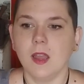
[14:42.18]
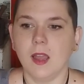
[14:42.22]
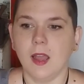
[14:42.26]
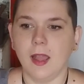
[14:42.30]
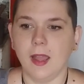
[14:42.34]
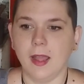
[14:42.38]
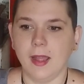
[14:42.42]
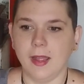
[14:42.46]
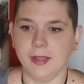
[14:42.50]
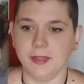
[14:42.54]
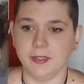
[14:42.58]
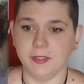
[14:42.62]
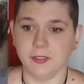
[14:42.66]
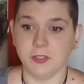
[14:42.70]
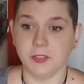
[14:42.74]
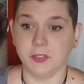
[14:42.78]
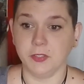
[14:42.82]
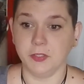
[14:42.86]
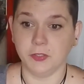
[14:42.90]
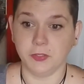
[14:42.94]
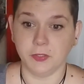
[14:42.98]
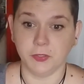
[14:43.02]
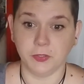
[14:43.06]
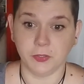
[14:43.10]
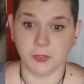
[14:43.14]

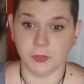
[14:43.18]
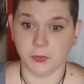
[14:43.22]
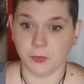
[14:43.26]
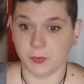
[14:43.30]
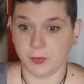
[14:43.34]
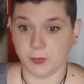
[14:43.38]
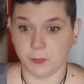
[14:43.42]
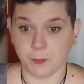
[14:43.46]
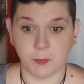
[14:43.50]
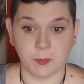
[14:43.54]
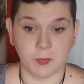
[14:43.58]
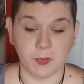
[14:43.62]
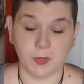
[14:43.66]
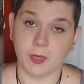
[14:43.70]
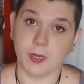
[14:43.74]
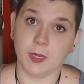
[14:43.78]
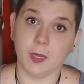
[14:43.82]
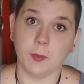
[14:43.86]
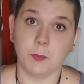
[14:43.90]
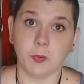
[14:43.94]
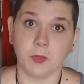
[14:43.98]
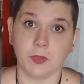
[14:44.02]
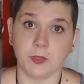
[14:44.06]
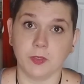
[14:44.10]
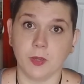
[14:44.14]
and you're putting
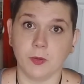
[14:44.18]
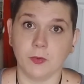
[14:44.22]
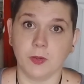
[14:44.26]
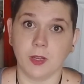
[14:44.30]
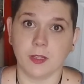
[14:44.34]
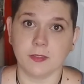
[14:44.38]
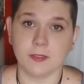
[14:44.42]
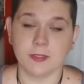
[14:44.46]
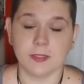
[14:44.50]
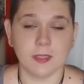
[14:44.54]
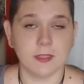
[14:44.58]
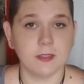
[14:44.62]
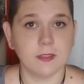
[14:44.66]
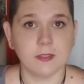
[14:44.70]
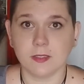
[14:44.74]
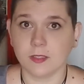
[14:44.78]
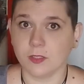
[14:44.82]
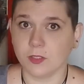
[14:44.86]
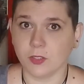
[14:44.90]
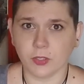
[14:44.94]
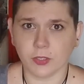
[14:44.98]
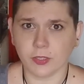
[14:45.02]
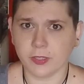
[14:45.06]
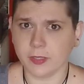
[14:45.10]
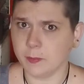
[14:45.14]
up with no nonsense,
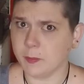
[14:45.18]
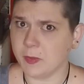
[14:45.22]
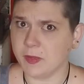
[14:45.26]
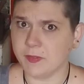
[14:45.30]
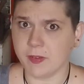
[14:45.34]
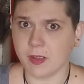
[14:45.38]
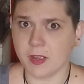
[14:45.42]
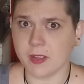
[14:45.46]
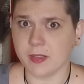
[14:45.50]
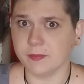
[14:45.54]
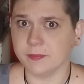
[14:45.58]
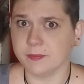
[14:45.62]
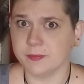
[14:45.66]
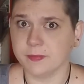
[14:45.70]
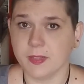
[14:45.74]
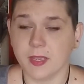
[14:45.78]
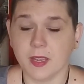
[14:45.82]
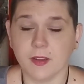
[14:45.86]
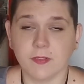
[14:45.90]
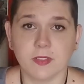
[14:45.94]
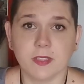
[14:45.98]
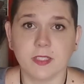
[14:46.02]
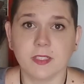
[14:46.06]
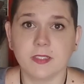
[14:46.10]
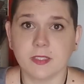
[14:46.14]
you're going to be fine.
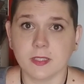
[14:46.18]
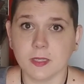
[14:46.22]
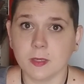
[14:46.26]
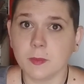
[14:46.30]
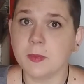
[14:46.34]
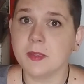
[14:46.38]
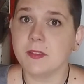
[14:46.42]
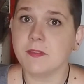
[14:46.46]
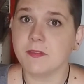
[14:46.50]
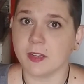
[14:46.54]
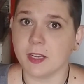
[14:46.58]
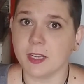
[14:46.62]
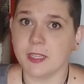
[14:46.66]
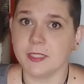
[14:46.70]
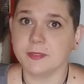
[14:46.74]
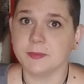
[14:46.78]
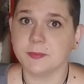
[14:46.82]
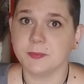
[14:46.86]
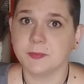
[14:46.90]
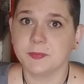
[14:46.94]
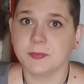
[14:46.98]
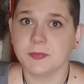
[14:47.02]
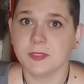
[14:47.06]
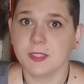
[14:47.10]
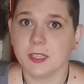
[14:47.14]
Everything's going to be fine.
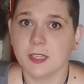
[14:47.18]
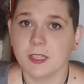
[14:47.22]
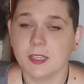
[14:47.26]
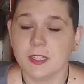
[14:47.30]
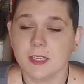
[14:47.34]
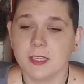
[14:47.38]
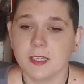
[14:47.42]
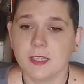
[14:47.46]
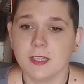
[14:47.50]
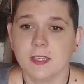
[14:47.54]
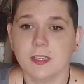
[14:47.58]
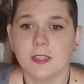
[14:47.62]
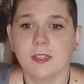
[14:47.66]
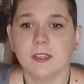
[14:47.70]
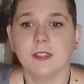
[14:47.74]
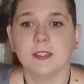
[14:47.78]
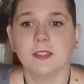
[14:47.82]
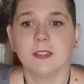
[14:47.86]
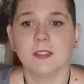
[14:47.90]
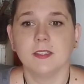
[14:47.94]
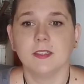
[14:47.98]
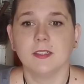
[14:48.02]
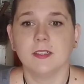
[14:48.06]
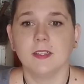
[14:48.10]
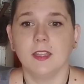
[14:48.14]

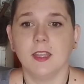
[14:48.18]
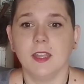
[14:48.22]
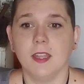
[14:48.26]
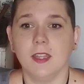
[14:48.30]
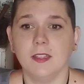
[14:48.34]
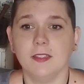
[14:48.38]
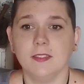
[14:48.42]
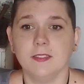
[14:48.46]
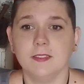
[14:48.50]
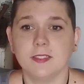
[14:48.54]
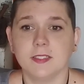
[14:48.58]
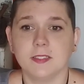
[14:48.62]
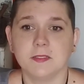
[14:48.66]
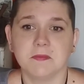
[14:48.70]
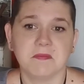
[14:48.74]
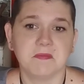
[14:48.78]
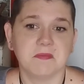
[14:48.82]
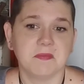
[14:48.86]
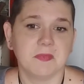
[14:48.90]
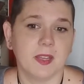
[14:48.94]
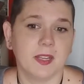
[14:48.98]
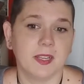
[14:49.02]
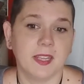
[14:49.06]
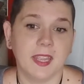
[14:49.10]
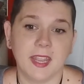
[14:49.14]
And
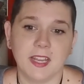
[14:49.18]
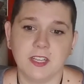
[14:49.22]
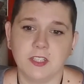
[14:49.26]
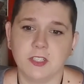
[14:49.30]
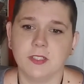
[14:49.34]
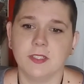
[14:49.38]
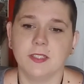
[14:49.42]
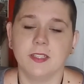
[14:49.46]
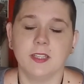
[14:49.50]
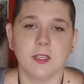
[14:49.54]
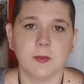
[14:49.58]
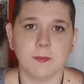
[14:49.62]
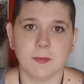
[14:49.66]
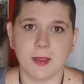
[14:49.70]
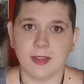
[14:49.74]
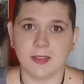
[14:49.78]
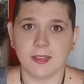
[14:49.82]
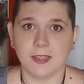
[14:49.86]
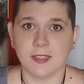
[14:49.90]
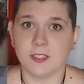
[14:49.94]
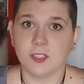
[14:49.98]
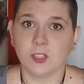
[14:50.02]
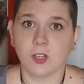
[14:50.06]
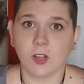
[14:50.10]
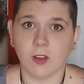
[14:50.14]
occasionally you might
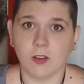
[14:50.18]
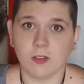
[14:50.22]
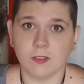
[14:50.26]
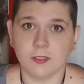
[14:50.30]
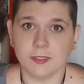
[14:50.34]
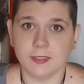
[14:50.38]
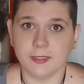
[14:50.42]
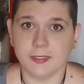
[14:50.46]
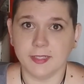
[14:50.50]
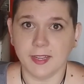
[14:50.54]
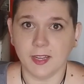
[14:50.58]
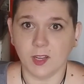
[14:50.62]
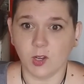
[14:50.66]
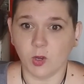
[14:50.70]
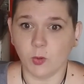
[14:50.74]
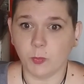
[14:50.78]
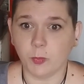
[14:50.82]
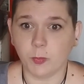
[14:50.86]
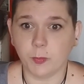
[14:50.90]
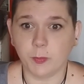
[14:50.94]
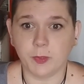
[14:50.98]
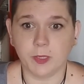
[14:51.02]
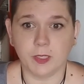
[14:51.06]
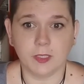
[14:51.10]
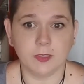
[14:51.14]
need to call in help,
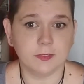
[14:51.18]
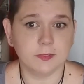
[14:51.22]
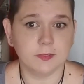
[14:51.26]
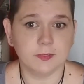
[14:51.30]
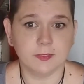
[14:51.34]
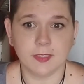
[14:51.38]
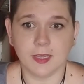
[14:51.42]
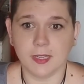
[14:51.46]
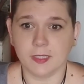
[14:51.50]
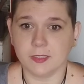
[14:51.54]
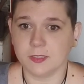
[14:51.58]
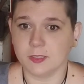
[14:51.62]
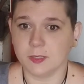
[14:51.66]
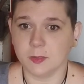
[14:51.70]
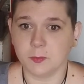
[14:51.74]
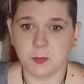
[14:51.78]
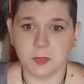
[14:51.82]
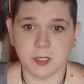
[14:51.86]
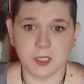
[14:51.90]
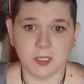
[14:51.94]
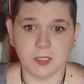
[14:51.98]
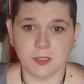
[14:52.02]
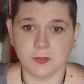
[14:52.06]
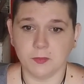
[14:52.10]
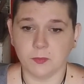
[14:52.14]
but that could
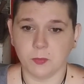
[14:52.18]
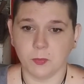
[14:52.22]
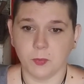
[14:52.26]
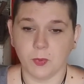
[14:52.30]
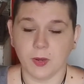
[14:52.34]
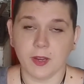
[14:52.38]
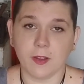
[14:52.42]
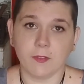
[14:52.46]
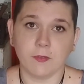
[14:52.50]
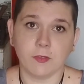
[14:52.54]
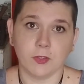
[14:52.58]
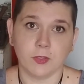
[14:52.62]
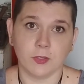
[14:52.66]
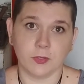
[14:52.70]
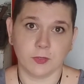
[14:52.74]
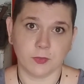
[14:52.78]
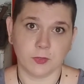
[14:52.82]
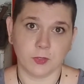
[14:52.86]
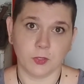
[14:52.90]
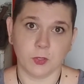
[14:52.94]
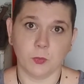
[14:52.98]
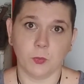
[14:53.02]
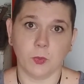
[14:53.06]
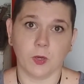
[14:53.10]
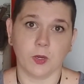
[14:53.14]
be whatever
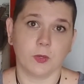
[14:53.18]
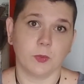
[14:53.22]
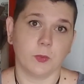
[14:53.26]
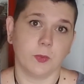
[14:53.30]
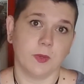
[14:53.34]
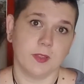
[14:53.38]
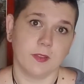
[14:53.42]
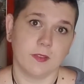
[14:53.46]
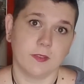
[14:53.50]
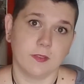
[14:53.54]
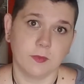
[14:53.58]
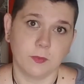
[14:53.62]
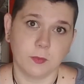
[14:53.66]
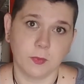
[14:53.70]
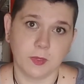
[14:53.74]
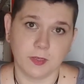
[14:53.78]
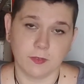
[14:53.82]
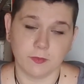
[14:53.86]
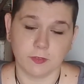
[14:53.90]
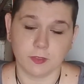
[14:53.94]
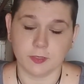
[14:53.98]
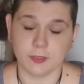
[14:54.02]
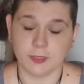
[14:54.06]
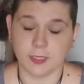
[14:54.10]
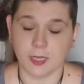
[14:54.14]
you work with,
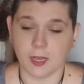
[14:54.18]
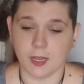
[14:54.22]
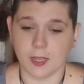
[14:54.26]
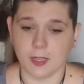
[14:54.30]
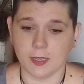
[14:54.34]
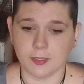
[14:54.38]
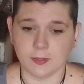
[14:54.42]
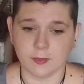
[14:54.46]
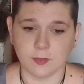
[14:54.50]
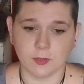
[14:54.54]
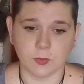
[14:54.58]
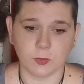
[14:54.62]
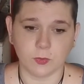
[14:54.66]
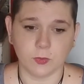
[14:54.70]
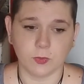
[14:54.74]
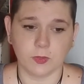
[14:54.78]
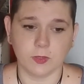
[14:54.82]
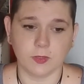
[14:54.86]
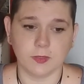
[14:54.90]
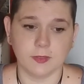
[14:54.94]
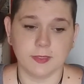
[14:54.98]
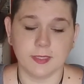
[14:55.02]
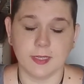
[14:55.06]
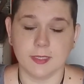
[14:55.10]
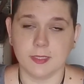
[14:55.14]
whatever guides
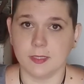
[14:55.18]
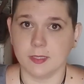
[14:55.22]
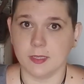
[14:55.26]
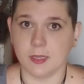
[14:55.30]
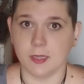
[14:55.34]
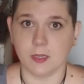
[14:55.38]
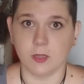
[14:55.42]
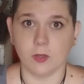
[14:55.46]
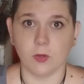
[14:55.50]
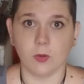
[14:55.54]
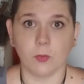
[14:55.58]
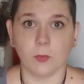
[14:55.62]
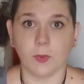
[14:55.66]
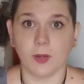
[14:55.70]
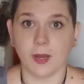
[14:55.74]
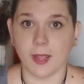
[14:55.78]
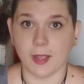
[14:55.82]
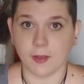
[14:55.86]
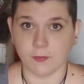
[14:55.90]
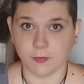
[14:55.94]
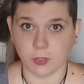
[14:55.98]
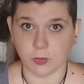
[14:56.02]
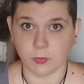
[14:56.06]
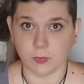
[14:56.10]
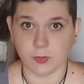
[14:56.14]
or deity or what
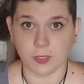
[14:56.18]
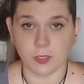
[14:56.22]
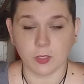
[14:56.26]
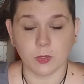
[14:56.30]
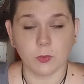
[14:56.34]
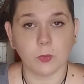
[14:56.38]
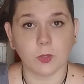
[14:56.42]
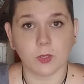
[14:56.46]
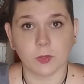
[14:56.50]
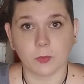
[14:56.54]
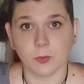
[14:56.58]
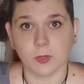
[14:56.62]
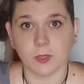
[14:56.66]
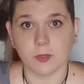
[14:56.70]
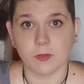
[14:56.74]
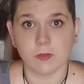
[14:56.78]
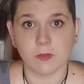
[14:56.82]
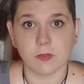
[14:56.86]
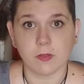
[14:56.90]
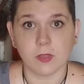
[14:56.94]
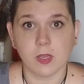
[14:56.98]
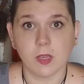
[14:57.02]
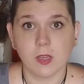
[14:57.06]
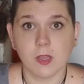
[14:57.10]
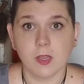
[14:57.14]
have you that you work
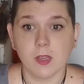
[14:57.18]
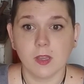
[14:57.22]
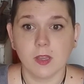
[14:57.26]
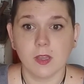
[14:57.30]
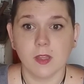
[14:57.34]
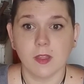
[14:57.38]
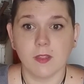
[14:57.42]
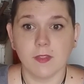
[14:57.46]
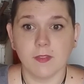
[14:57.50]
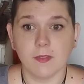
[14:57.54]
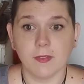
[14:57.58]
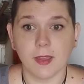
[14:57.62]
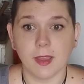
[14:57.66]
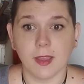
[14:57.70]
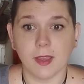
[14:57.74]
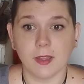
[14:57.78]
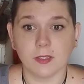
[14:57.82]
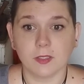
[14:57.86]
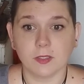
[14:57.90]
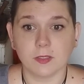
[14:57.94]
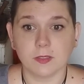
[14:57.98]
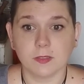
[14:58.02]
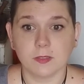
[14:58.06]
with that